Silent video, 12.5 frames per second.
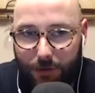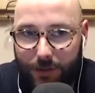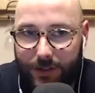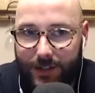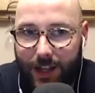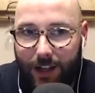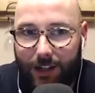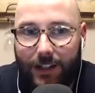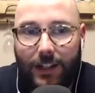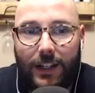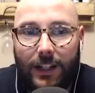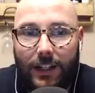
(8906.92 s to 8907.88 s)
is that
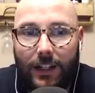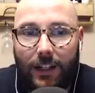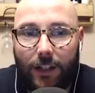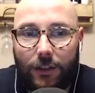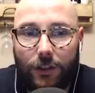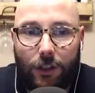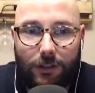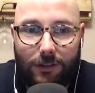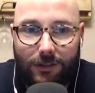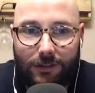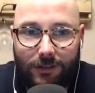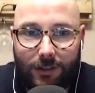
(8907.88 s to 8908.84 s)
are you
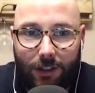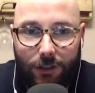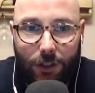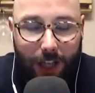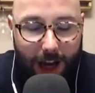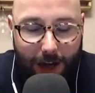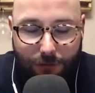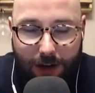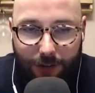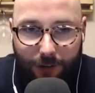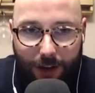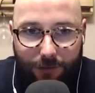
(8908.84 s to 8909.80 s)
getting
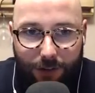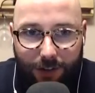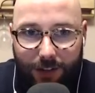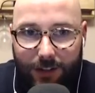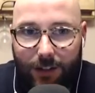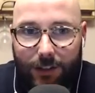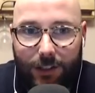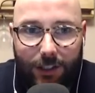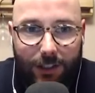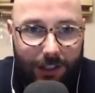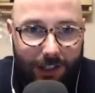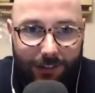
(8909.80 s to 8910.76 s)
rid of everything? Are you
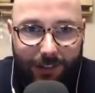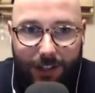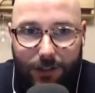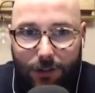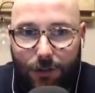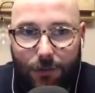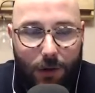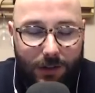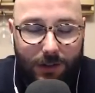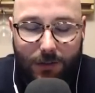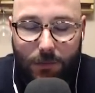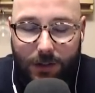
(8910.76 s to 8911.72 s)
going to continue?
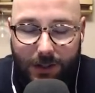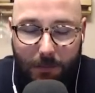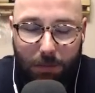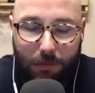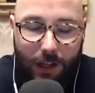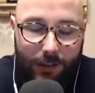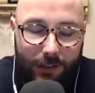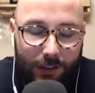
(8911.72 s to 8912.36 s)
What's the plan?